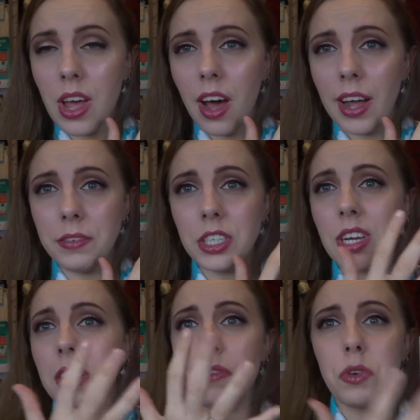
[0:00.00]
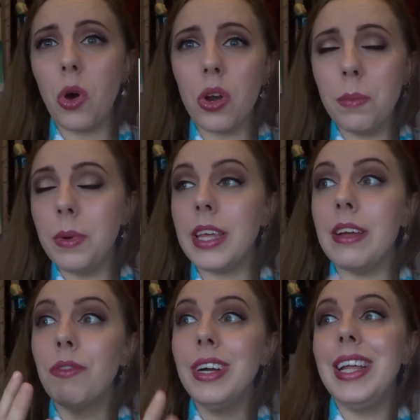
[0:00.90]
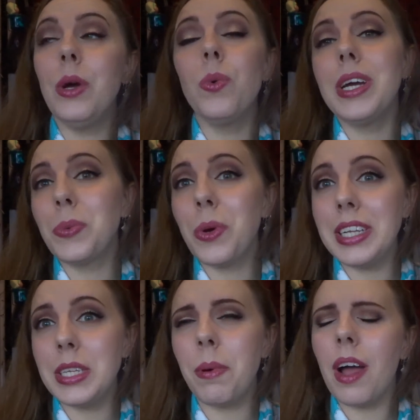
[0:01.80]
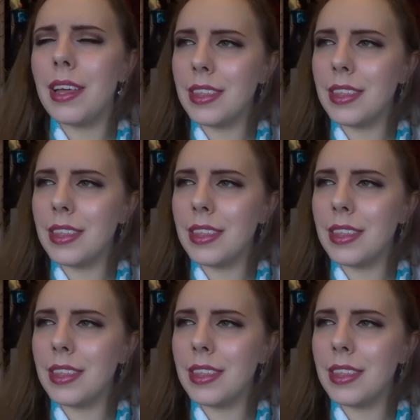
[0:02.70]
I've just kind of gone in with it, really always wanting to buy it.